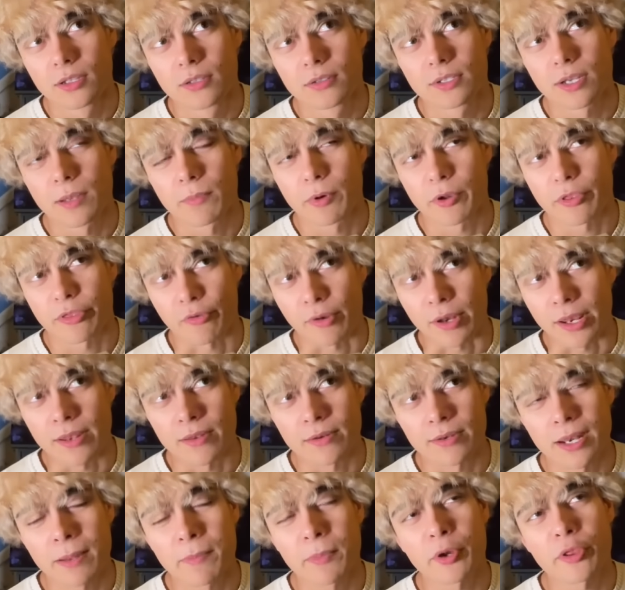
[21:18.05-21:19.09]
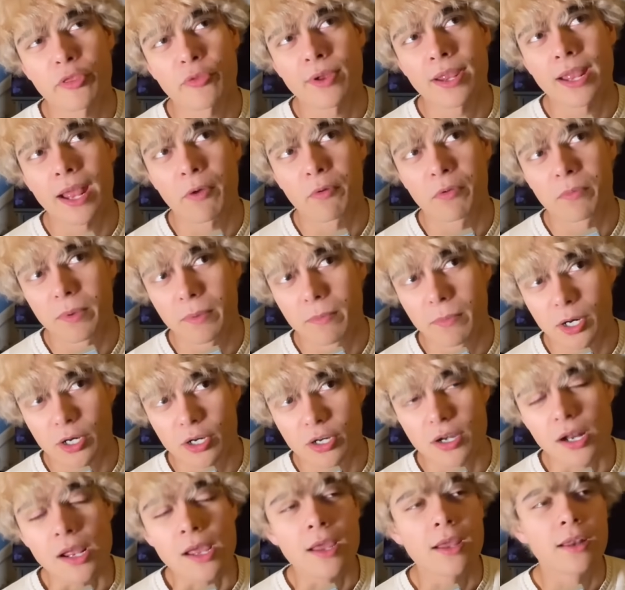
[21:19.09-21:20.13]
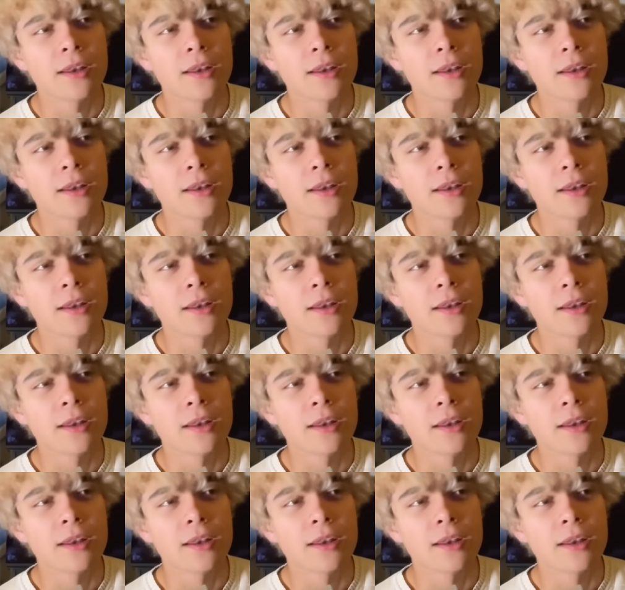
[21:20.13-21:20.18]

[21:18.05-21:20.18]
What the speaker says: Number 3, I will be murdered.